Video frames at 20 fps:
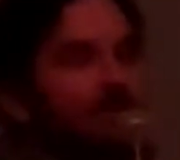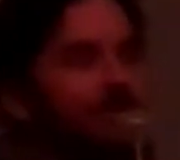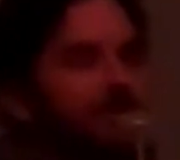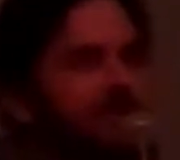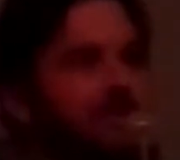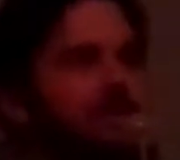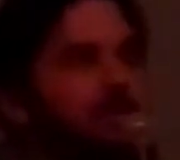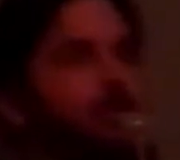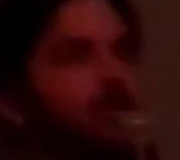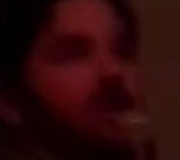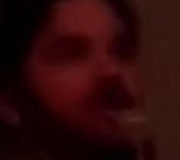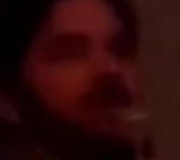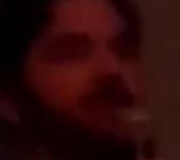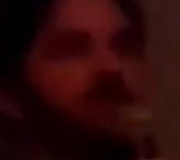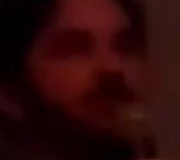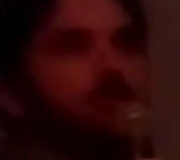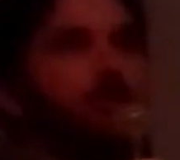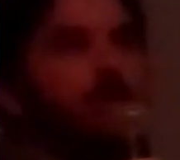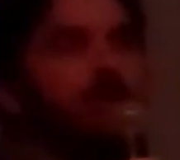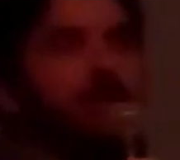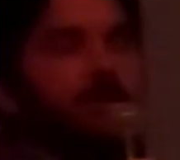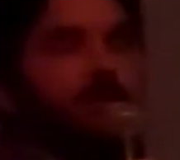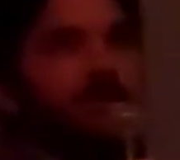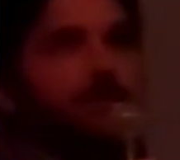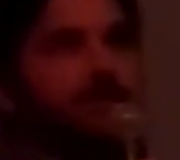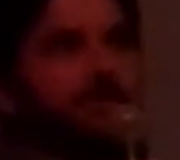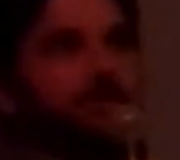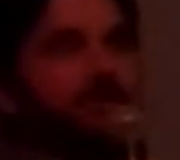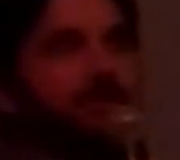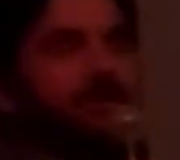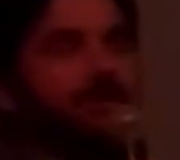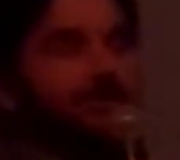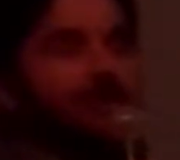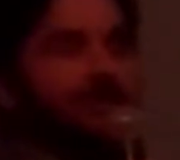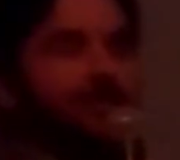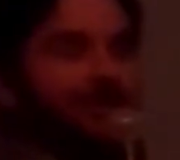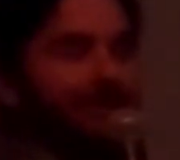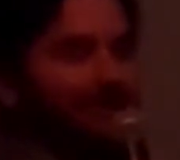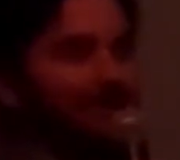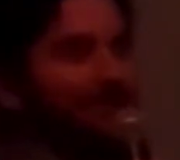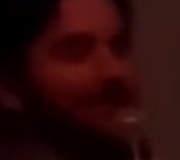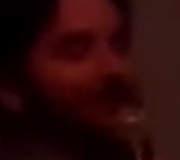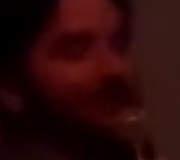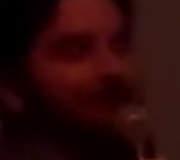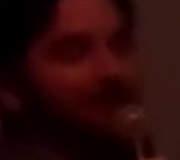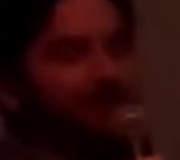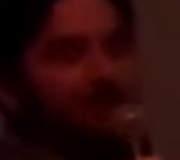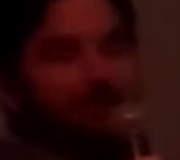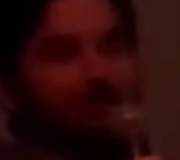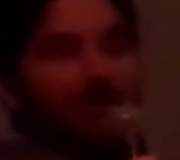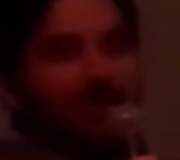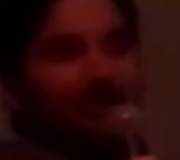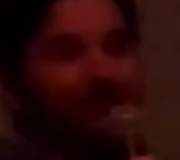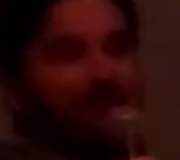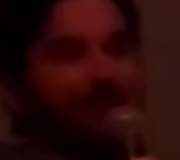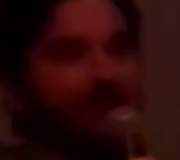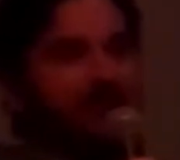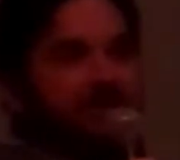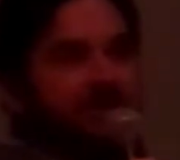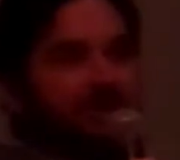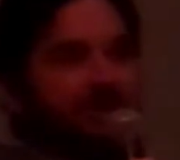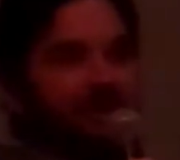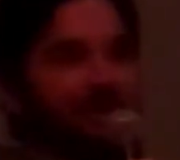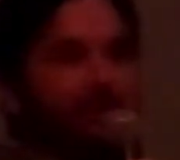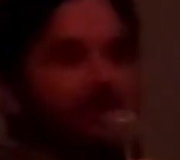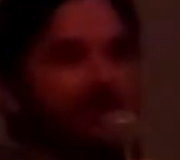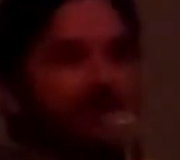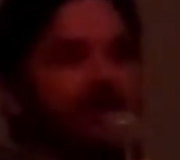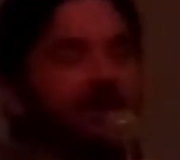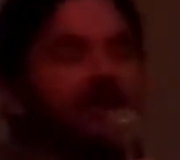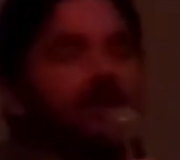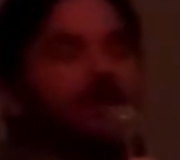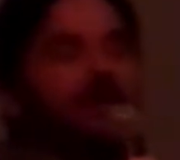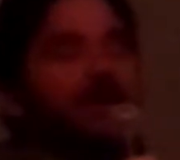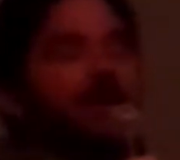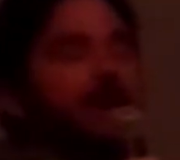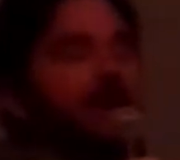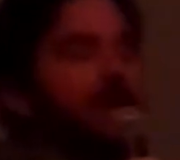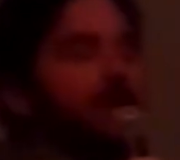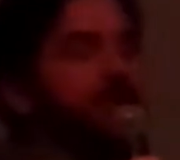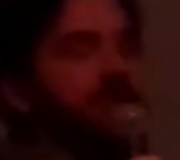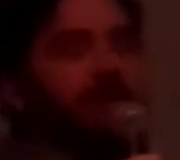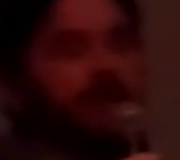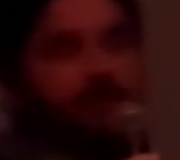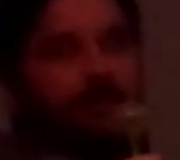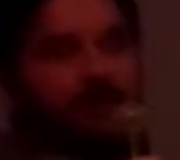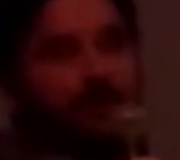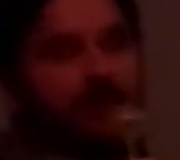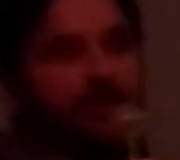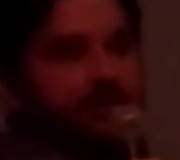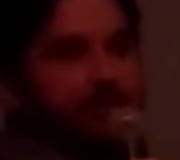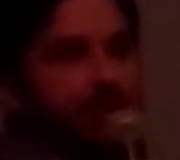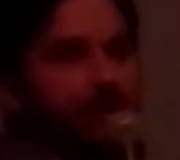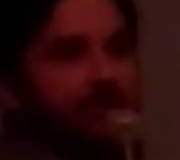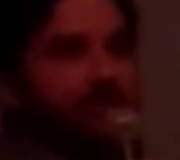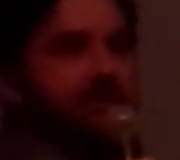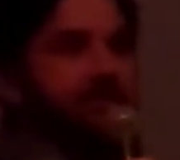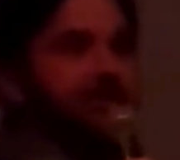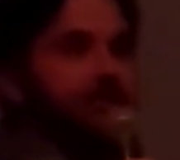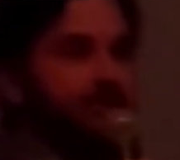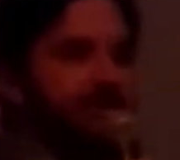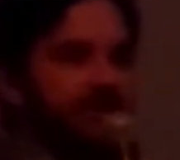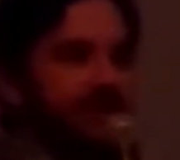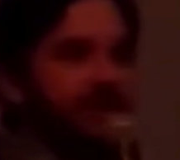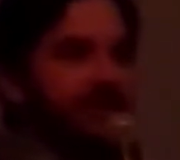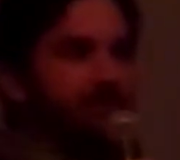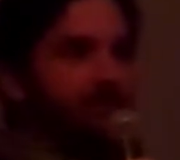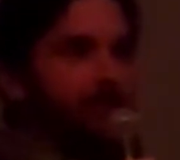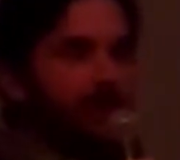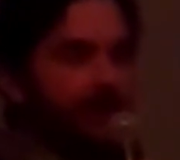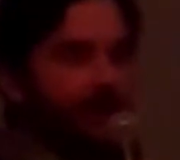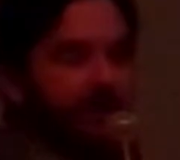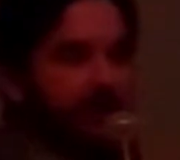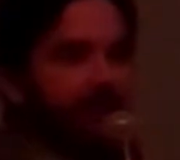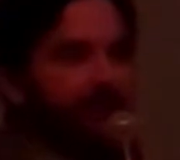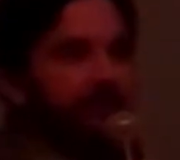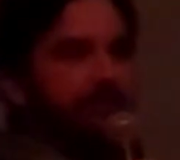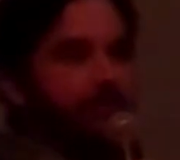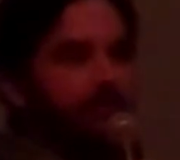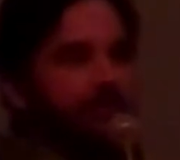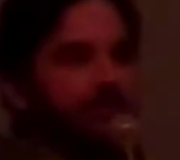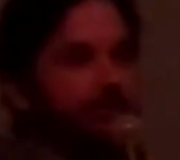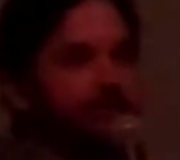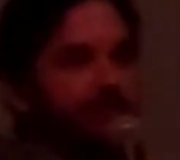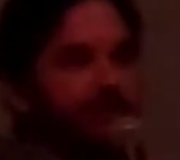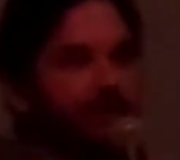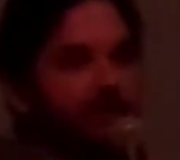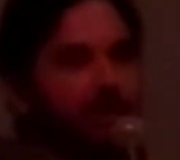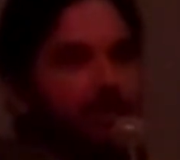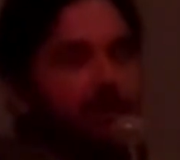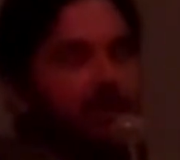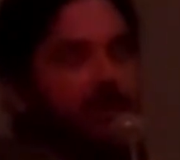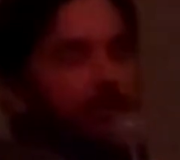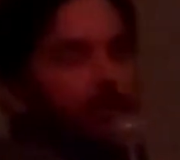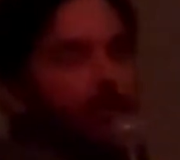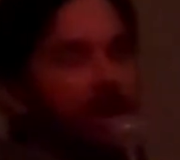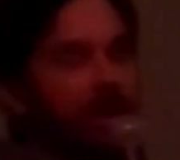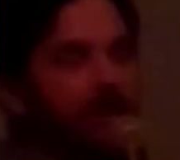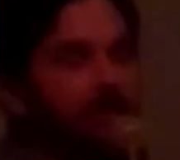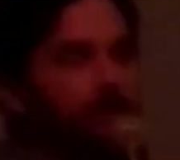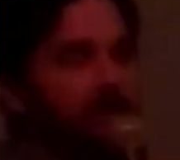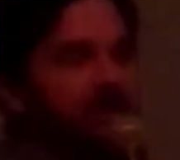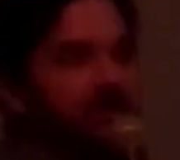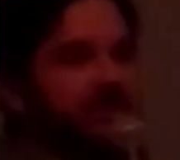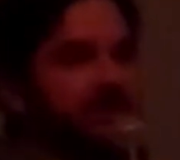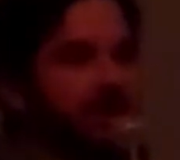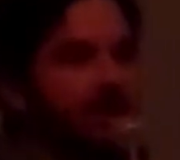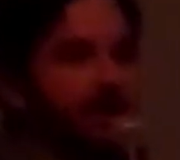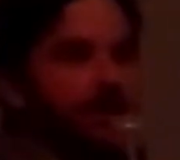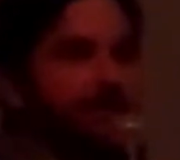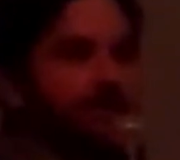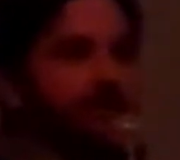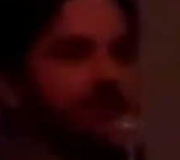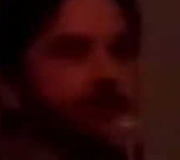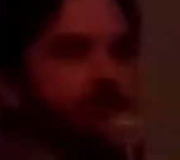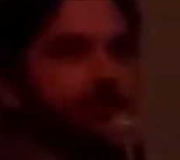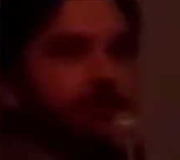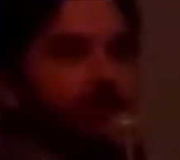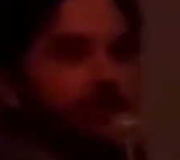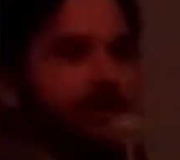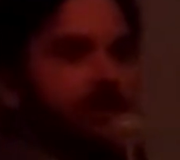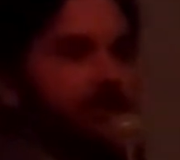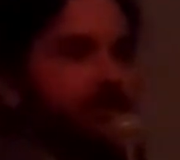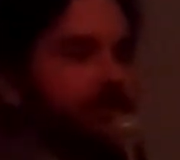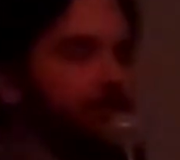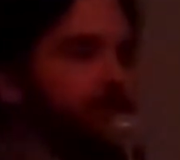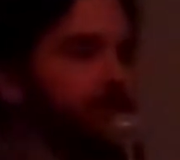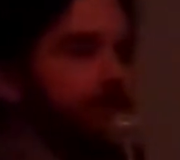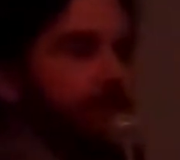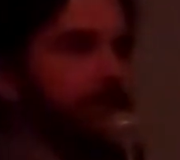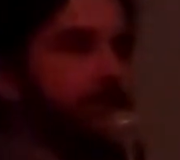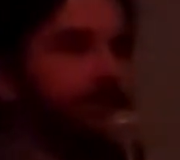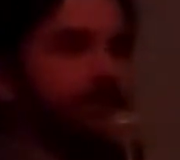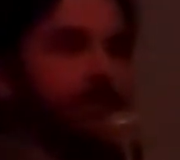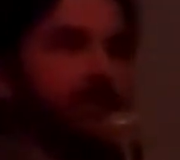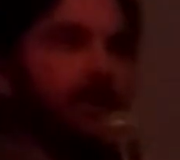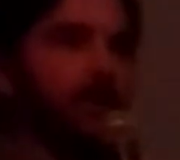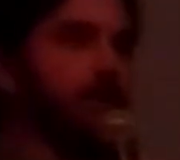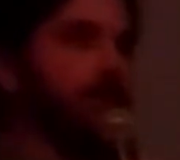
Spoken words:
Yeah, the question was, paraphrasing, but how did David Foster Wallace's critique of media influence the film, and why did we decide to shoot it sort of